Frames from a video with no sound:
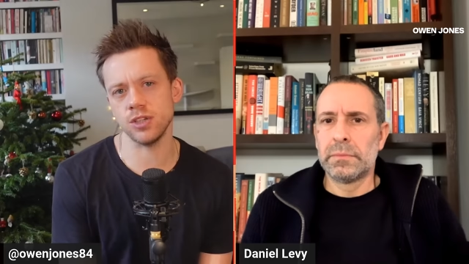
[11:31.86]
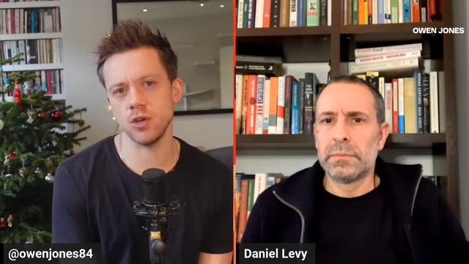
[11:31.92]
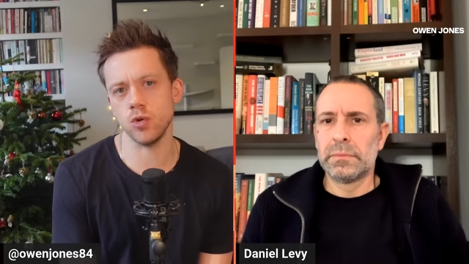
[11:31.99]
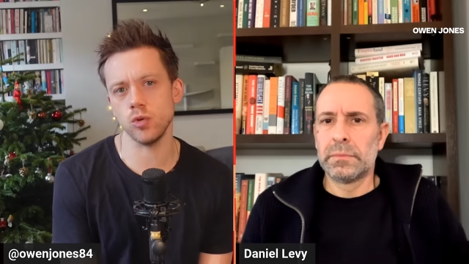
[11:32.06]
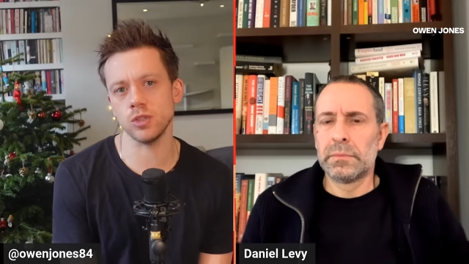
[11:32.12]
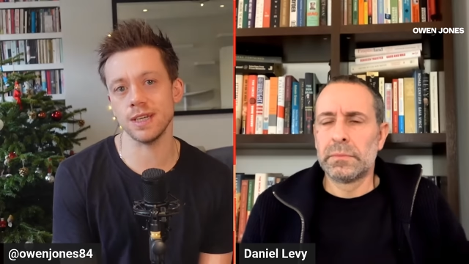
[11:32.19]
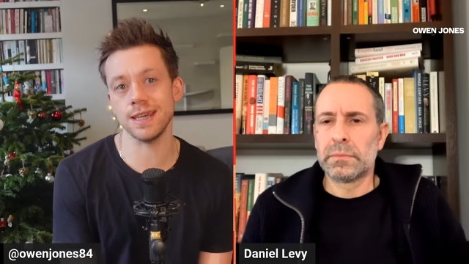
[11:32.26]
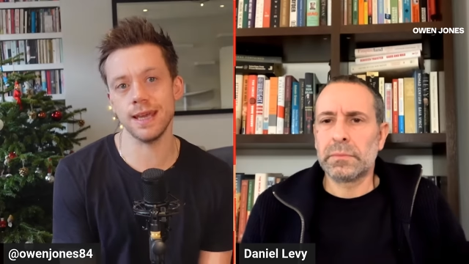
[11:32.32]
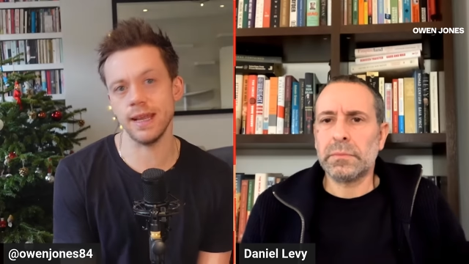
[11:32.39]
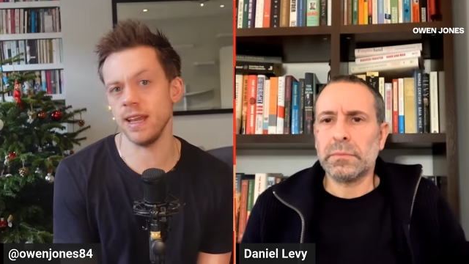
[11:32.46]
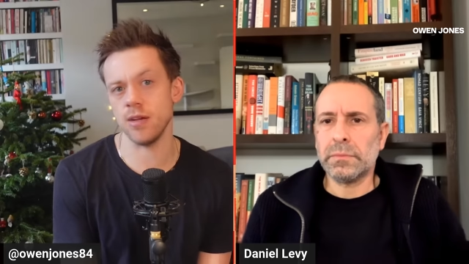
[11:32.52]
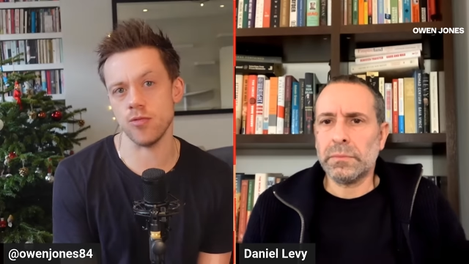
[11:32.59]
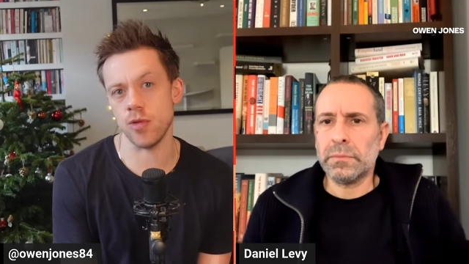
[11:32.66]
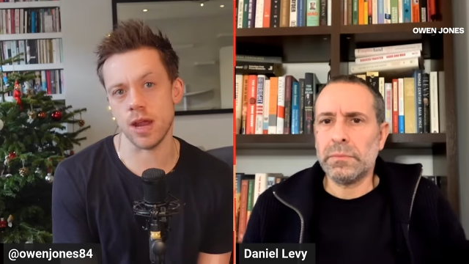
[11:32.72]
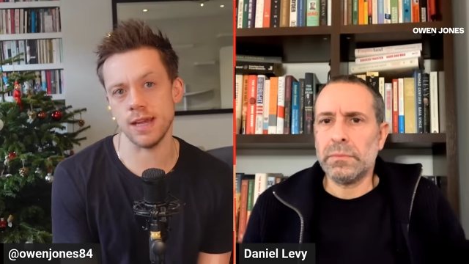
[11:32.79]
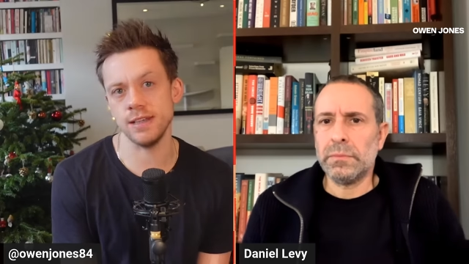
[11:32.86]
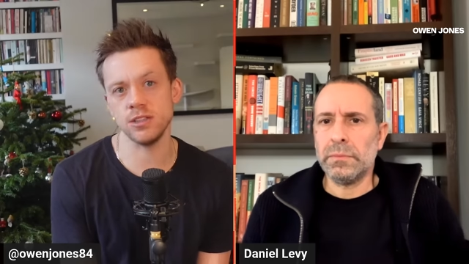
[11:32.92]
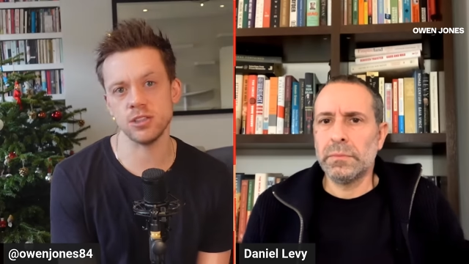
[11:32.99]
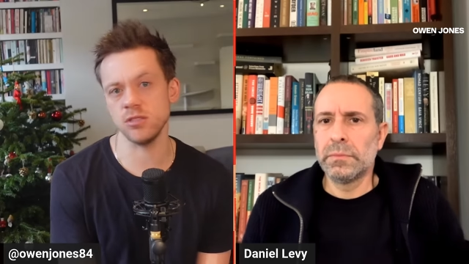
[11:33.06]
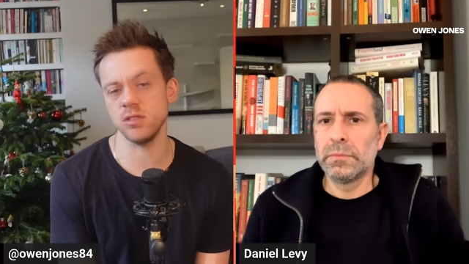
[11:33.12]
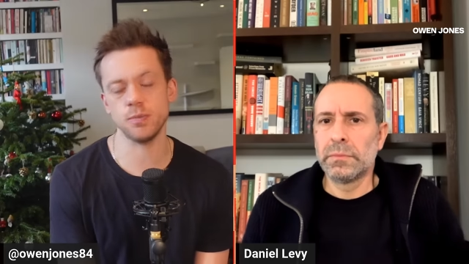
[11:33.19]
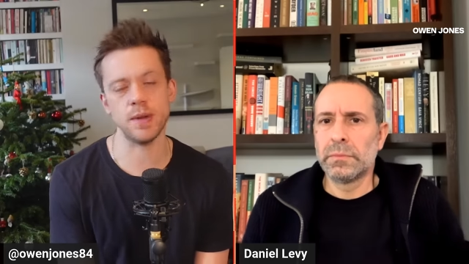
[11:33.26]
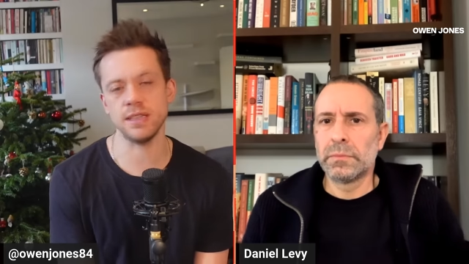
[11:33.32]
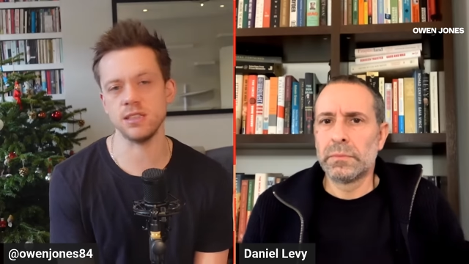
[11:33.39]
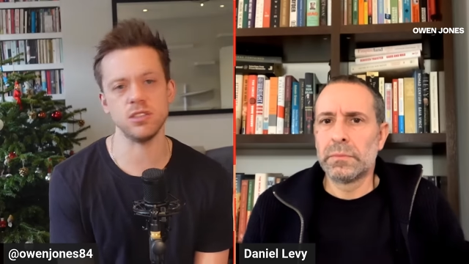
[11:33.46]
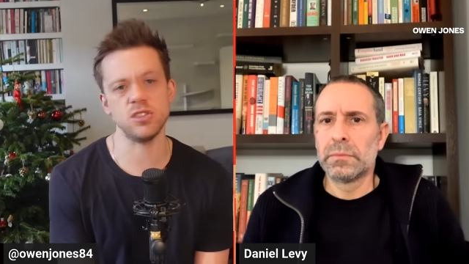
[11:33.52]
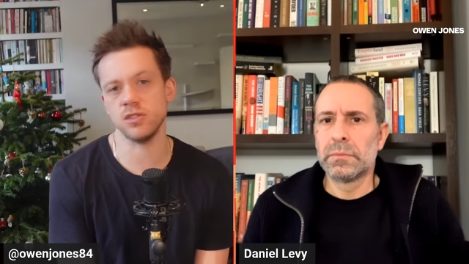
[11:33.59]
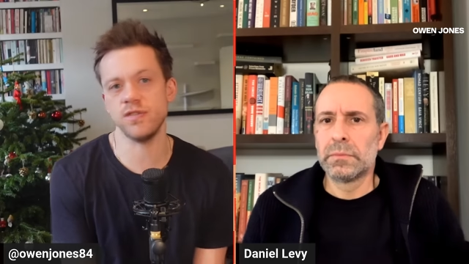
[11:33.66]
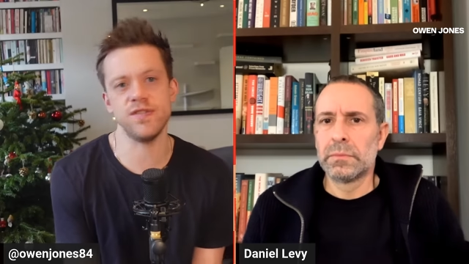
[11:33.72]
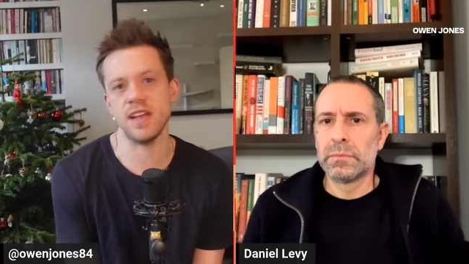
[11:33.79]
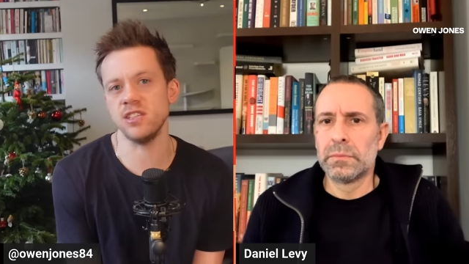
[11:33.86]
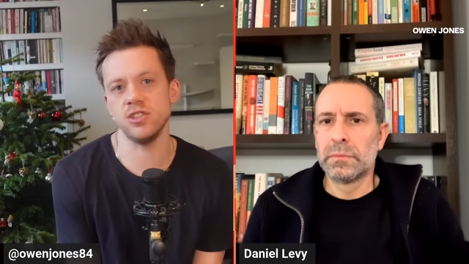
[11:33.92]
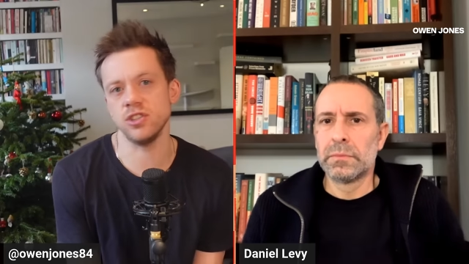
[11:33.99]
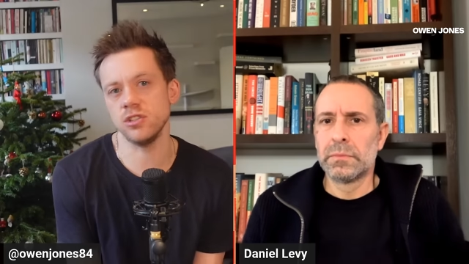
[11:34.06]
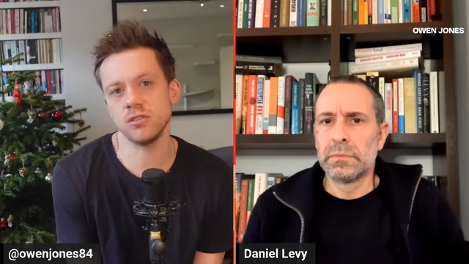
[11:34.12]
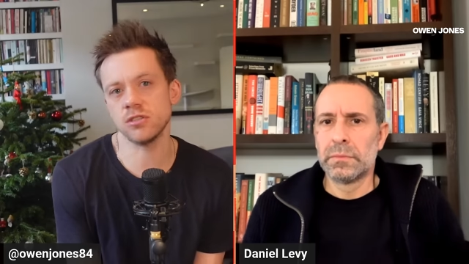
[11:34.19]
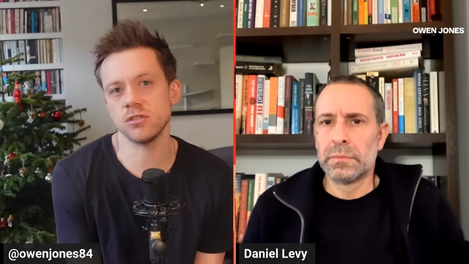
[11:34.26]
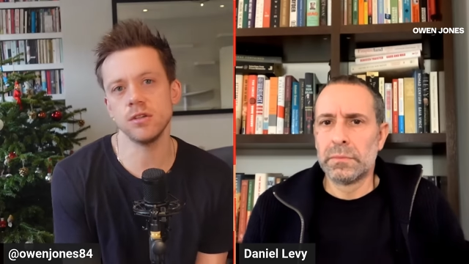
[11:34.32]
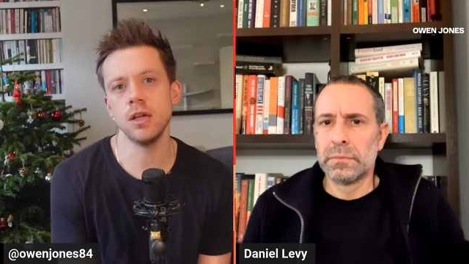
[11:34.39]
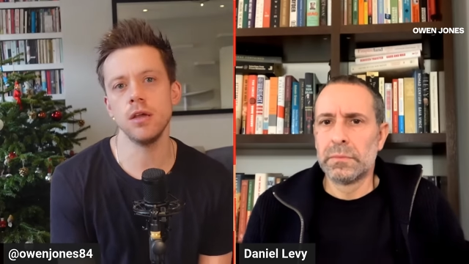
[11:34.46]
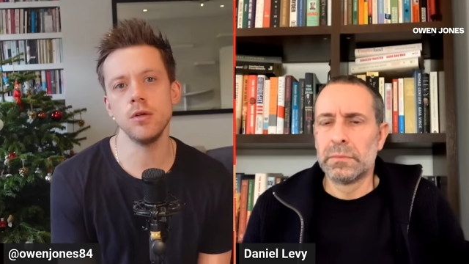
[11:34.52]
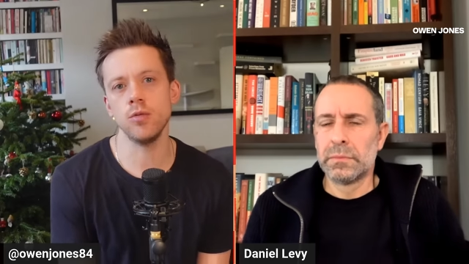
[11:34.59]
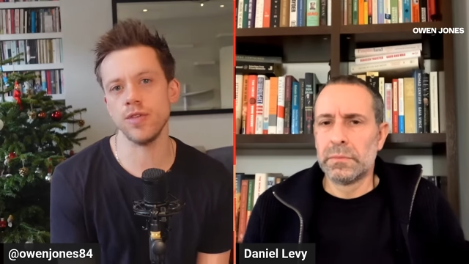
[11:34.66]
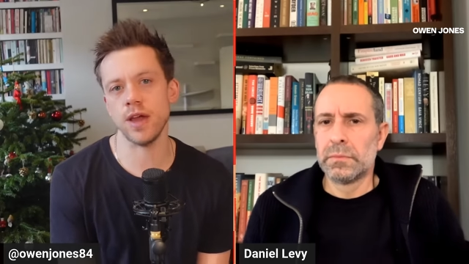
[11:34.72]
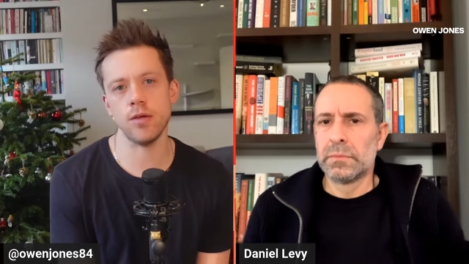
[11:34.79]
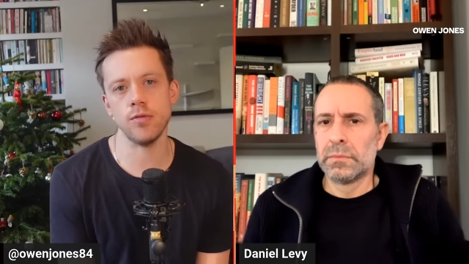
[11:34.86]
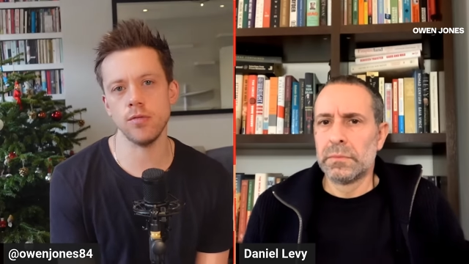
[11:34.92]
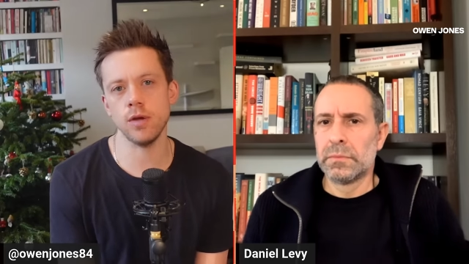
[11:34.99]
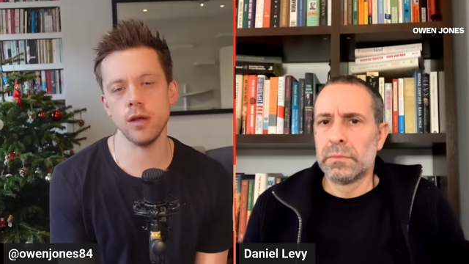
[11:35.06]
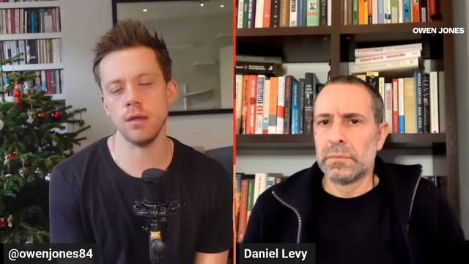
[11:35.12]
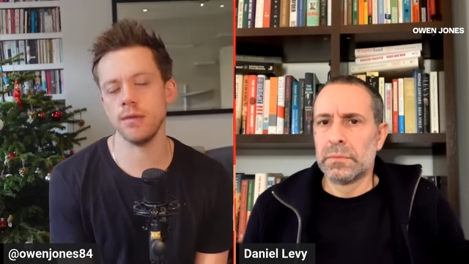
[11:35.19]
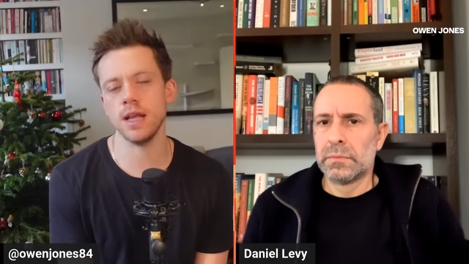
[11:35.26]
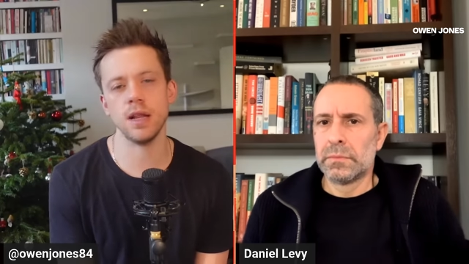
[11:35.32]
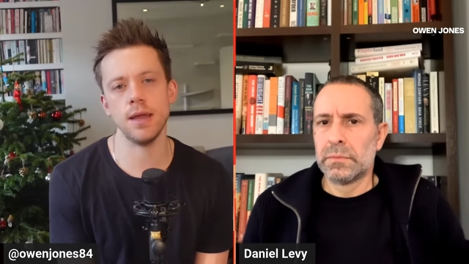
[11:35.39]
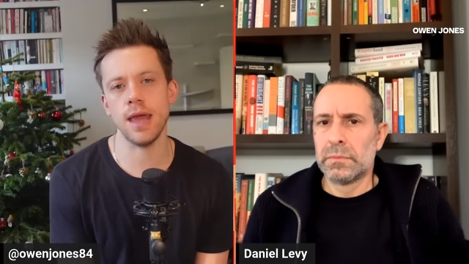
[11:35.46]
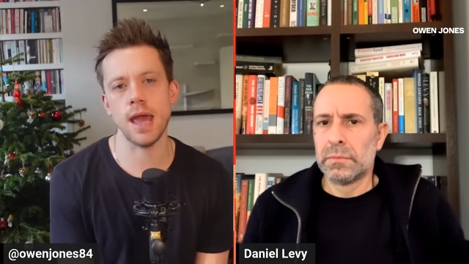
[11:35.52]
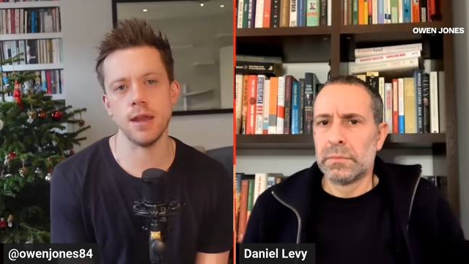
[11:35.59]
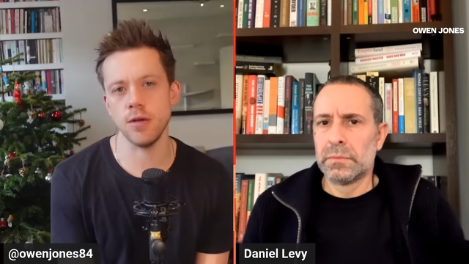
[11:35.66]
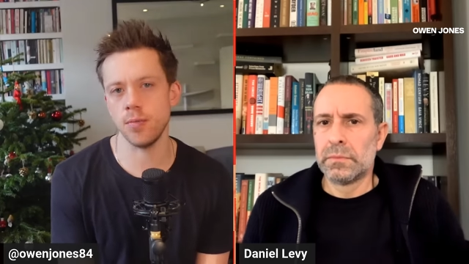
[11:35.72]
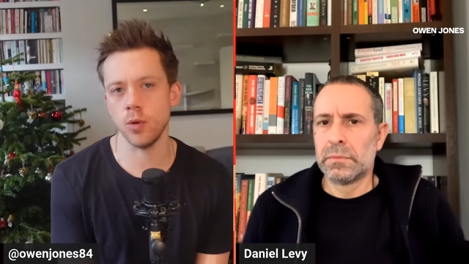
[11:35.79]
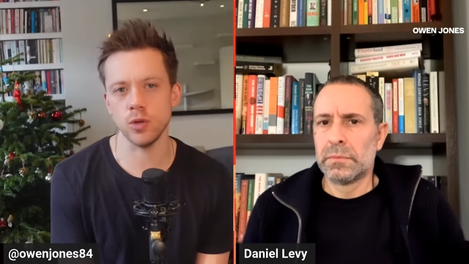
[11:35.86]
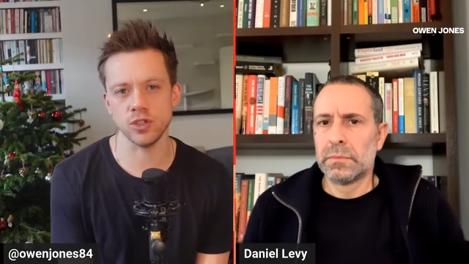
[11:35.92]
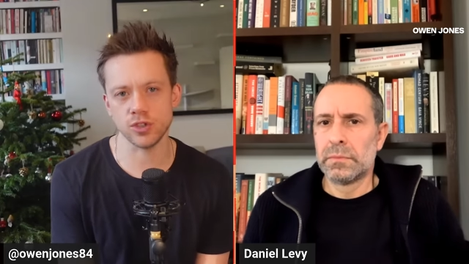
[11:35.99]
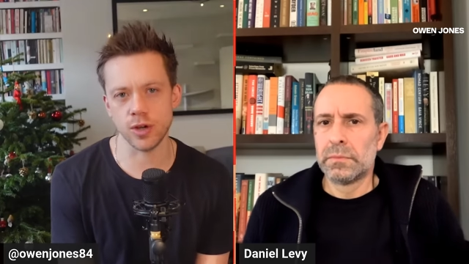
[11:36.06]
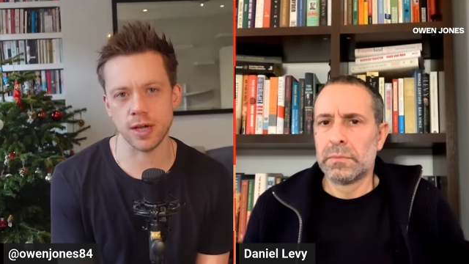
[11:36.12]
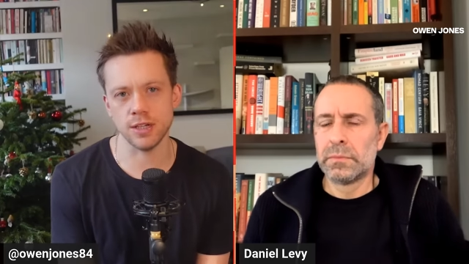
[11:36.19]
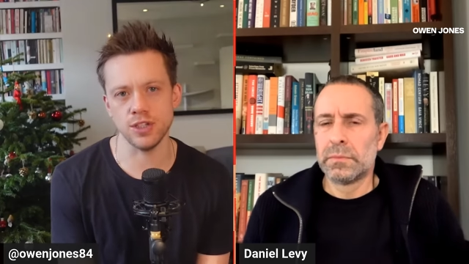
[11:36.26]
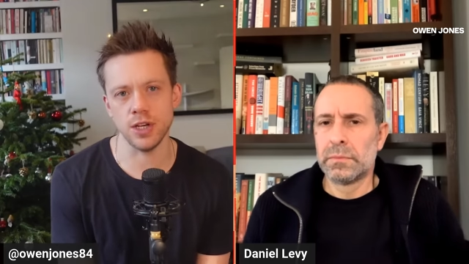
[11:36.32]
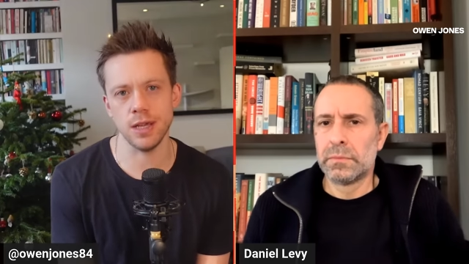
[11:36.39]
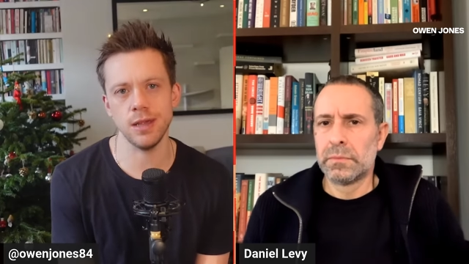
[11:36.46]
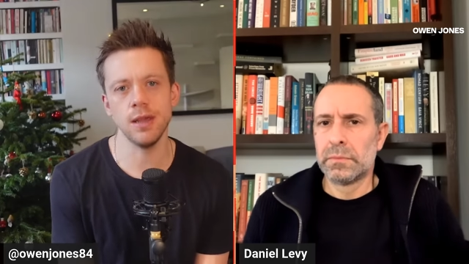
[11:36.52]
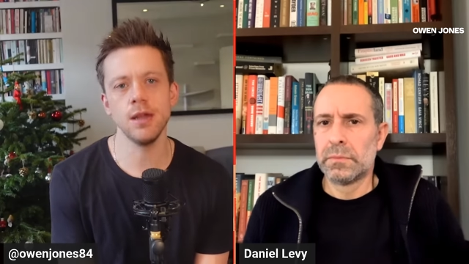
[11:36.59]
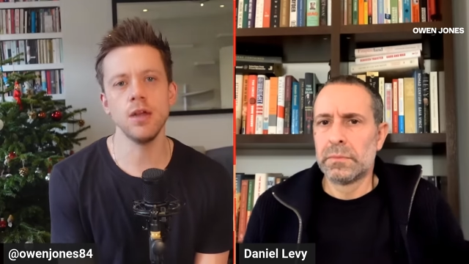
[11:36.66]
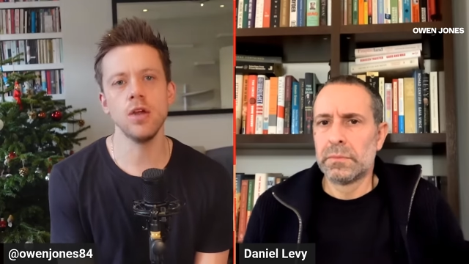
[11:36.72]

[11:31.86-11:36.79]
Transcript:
Speaker 1: calls a killing rage? So it's basically just vengeance without a clear endpoint strategy.